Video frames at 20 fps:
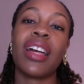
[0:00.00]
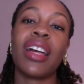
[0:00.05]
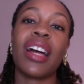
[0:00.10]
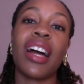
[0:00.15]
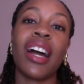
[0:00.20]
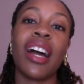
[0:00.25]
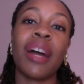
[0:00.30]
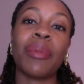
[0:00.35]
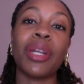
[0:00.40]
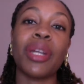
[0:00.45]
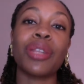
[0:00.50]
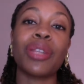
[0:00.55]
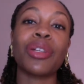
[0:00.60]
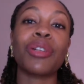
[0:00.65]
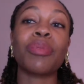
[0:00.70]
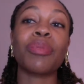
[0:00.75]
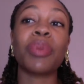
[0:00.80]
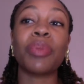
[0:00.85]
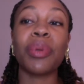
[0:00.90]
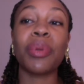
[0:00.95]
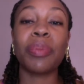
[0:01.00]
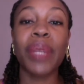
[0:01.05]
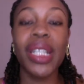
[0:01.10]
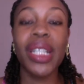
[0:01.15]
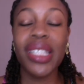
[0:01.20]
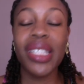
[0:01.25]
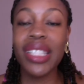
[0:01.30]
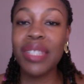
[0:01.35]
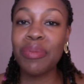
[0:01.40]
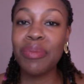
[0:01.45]
A lot of people
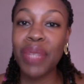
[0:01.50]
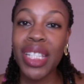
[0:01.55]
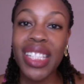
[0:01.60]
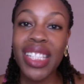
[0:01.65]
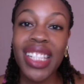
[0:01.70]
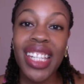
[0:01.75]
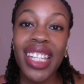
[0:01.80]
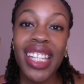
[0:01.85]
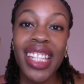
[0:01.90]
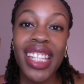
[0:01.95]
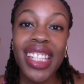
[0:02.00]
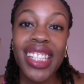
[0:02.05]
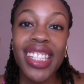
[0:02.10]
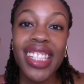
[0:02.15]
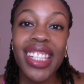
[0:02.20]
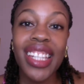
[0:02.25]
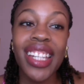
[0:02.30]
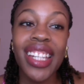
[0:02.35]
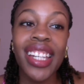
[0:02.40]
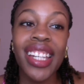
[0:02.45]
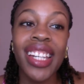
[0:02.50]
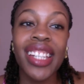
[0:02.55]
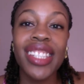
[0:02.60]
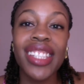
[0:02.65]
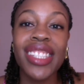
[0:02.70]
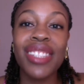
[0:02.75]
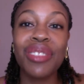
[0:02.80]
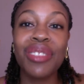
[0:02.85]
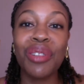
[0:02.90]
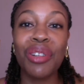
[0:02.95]
participated. The
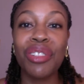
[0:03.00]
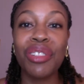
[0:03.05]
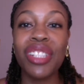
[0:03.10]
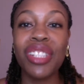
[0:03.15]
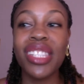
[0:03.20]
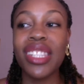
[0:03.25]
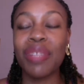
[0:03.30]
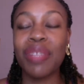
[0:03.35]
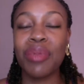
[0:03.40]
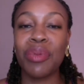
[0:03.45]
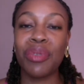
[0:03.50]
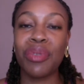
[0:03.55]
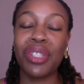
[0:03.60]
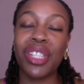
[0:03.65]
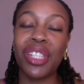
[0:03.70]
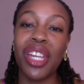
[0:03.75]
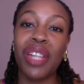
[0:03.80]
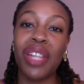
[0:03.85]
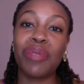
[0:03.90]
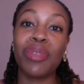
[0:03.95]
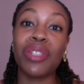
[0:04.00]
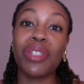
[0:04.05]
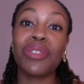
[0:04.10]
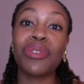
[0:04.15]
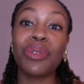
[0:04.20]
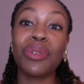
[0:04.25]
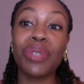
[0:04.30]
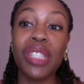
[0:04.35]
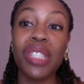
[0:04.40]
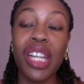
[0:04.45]
stories that people shared were
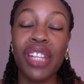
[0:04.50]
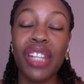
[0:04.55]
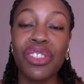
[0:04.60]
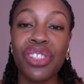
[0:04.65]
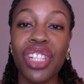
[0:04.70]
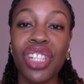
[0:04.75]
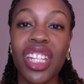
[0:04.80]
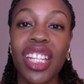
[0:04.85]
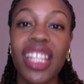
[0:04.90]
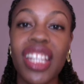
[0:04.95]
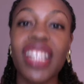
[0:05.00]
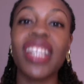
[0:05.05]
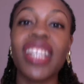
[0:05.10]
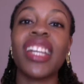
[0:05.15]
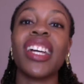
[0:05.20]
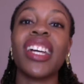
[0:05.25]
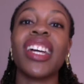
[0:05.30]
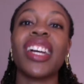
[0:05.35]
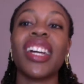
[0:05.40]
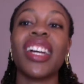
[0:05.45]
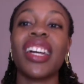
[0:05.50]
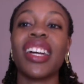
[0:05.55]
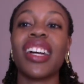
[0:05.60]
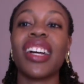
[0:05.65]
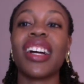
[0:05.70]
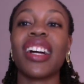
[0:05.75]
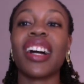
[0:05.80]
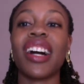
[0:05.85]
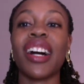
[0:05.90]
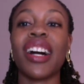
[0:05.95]
so touching.
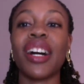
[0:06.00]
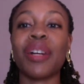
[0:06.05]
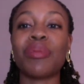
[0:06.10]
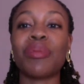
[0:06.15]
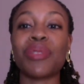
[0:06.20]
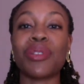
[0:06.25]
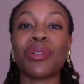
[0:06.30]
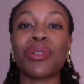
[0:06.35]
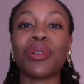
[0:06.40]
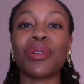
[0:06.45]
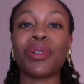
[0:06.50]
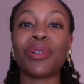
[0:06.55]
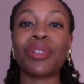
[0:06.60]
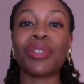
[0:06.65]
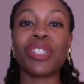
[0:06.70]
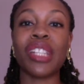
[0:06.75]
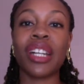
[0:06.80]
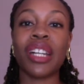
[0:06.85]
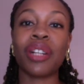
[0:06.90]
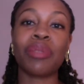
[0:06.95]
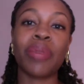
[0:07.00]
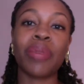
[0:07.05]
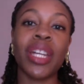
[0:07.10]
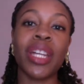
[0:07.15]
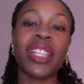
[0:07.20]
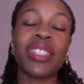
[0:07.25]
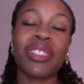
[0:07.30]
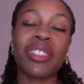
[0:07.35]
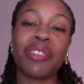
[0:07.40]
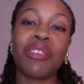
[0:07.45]
So go check out my
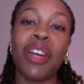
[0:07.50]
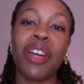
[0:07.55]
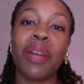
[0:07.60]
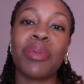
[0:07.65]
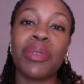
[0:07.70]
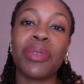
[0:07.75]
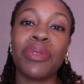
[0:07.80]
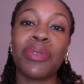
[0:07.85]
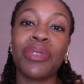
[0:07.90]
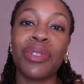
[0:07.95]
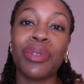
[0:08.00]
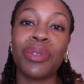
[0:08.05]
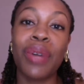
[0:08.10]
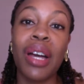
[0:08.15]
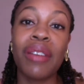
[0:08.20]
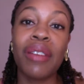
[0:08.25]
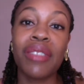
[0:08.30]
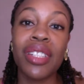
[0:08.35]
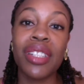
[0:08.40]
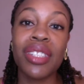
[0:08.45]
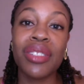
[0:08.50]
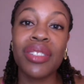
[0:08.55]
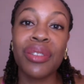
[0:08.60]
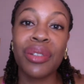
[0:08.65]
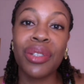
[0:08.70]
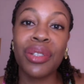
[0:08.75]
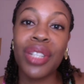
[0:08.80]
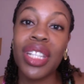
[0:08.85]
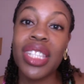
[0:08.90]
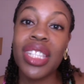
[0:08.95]
Instagram if you haven't, so you
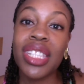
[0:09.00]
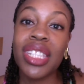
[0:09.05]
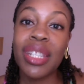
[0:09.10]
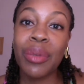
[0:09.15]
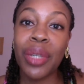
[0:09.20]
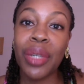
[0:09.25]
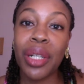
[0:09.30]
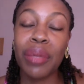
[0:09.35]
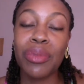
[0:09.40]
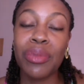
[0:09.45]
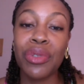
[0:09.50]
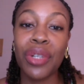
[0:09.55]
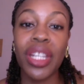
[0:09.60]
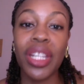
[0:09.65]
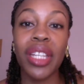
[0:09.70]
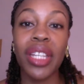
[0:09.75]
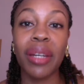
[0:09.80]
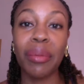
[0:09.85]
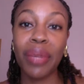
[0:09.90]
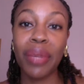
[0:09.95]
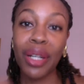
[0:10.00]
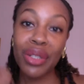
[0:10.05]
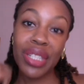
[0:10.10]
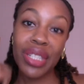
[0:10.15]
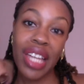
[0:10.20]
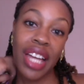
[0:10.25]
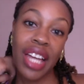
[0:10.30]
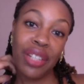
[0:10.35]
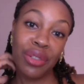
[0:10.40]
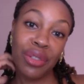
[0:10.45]
can see what I'm talking about,
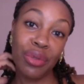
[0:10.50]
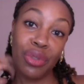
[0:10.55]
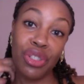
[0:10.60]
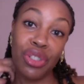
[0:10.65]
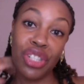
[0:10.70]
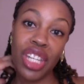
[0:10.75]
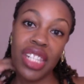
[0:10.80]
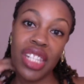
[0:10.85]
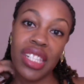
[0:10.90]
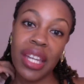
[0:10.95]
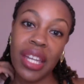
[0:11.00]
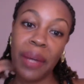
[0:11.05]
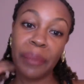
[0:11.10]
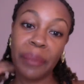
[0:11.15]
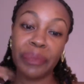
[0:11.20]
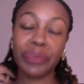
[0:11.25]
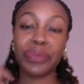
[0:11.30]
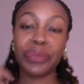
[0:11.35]
at Huchenda.